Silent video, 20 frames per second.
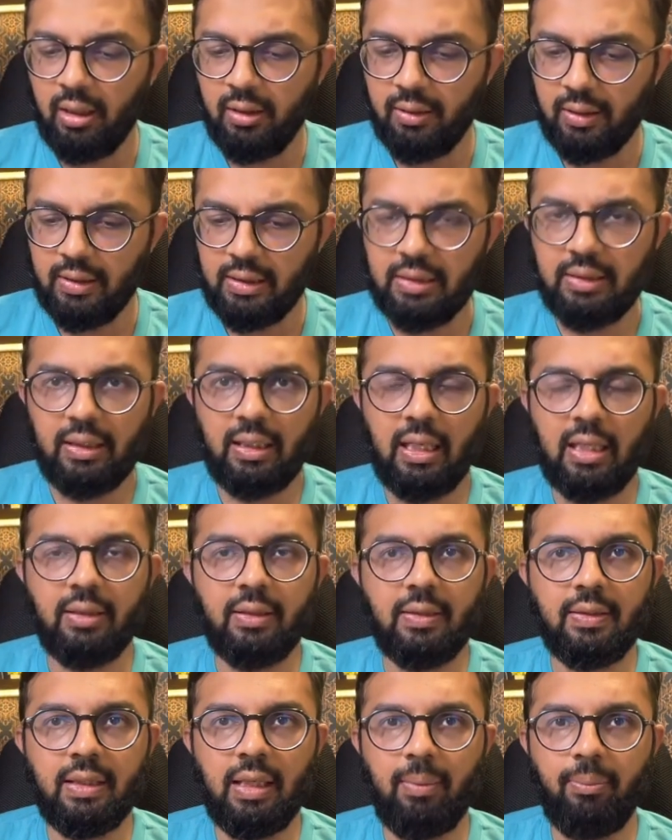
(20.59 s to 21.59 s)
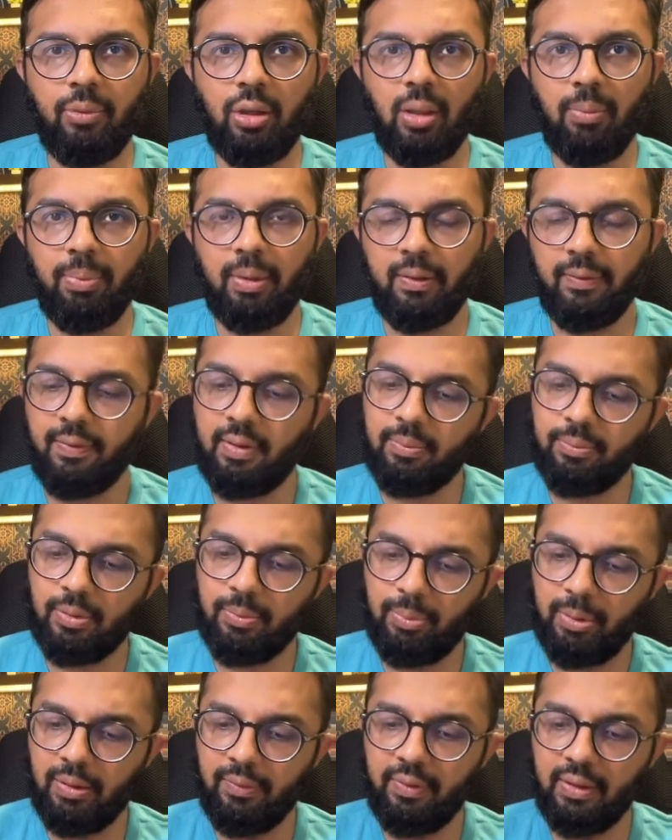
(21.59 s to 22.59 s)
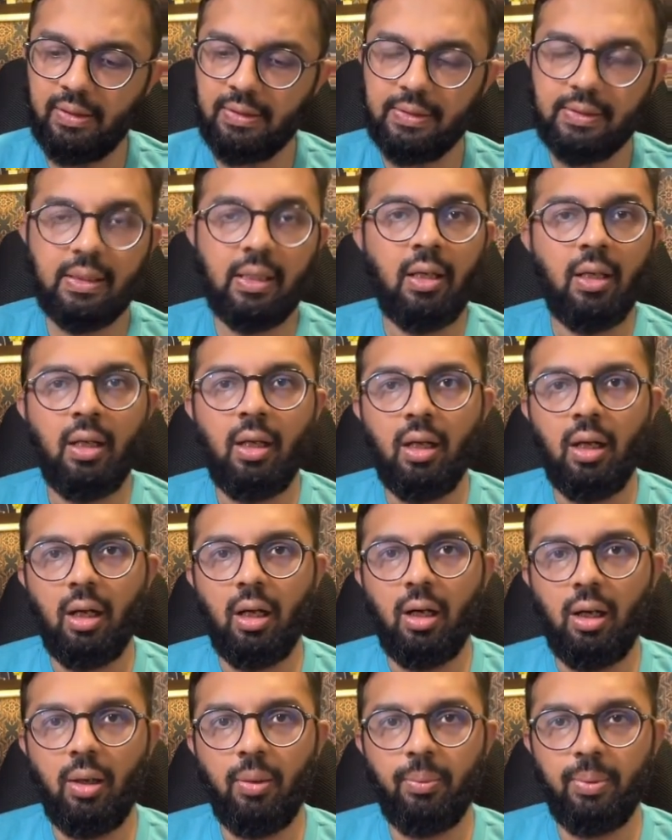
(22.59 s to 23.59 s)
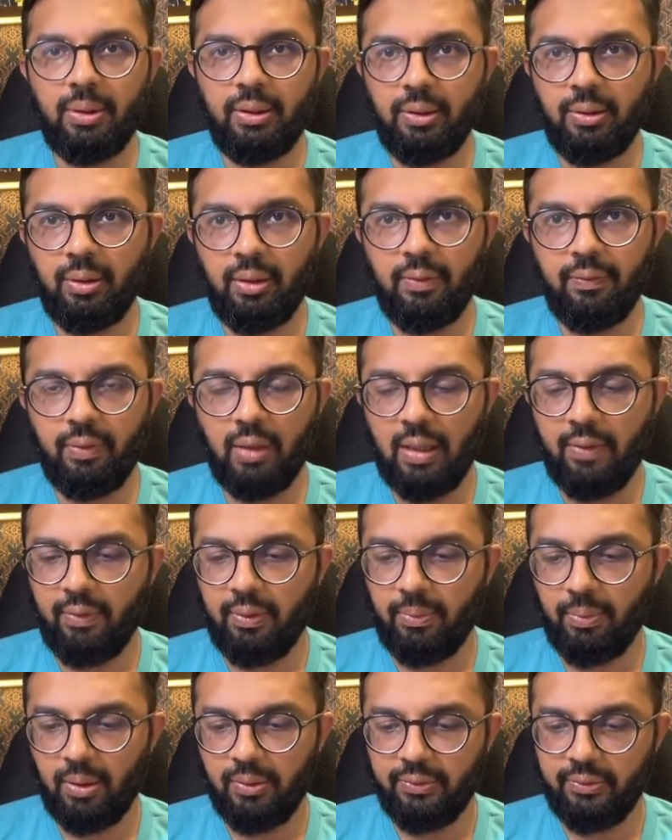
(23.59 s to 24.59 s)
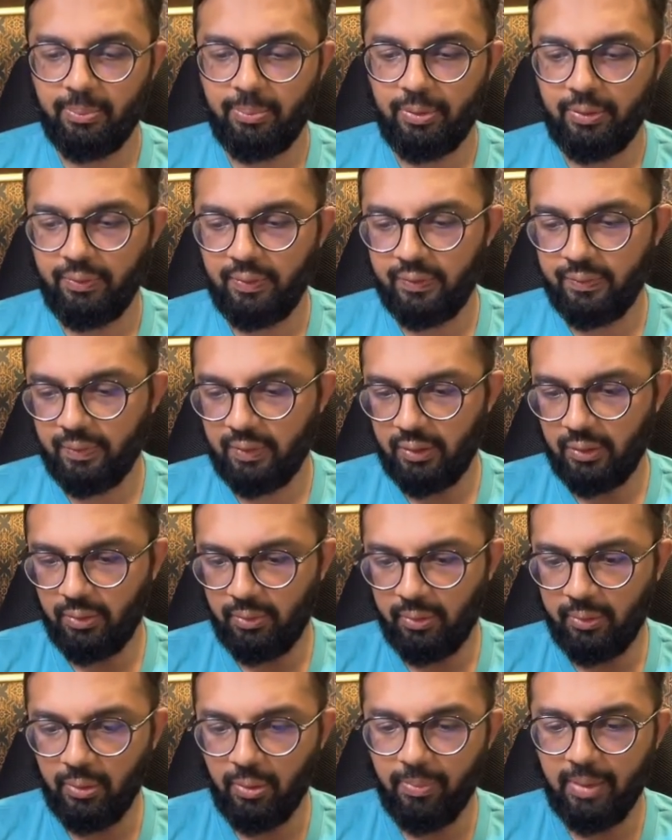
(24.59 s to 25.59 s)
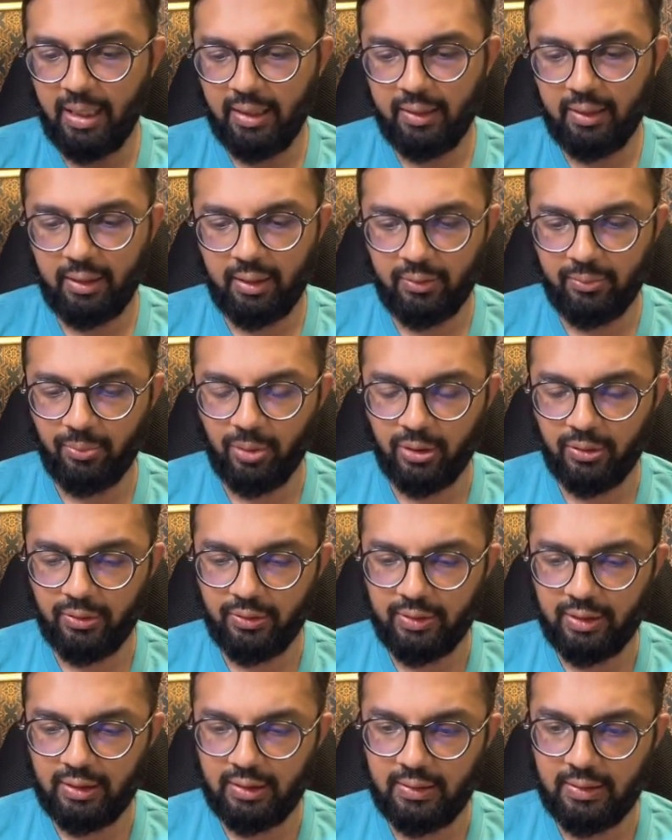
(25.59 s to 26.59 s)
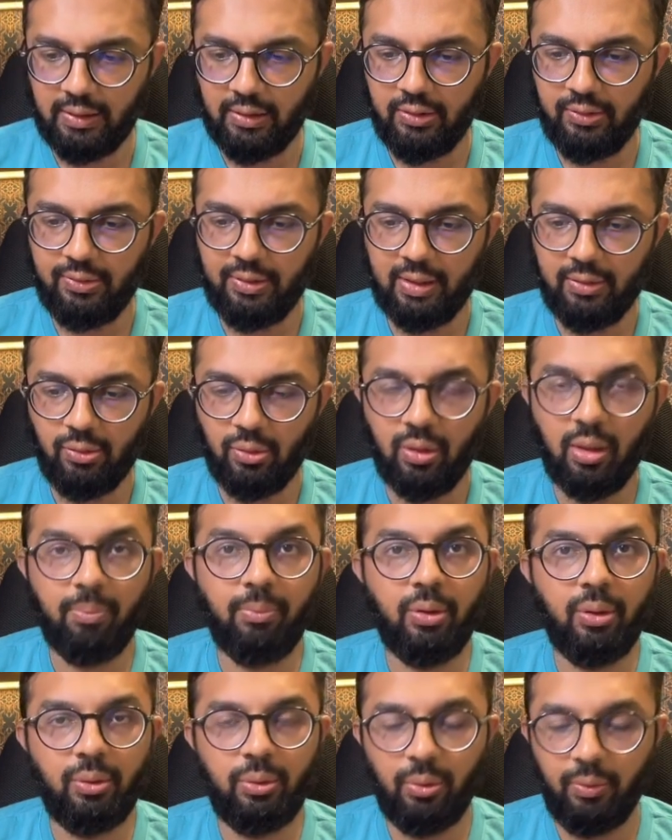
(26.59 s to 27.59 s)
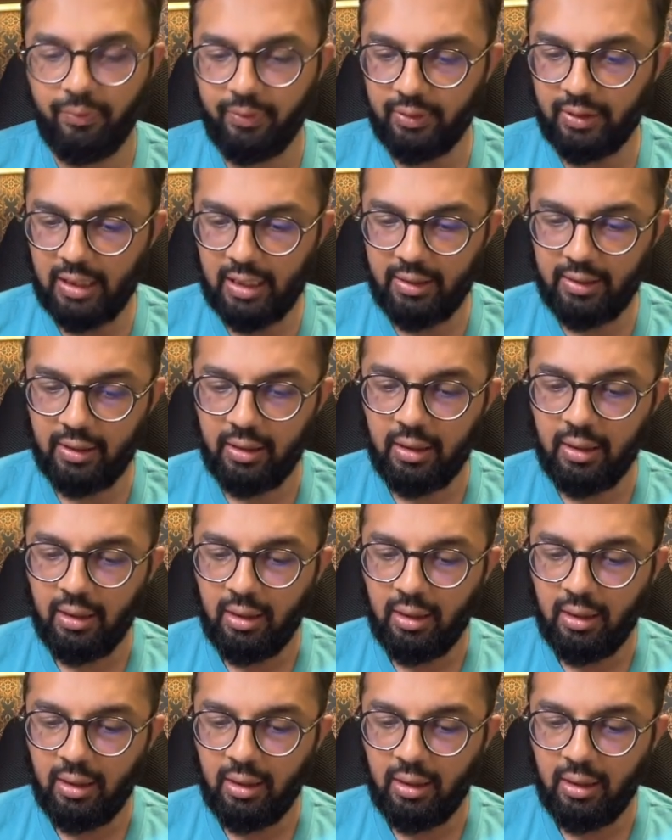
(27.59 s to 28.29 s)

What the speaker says: This is again the same topic from the previous video. If you haven't watched the previous video, go back and watch this. This is session number 2 for that.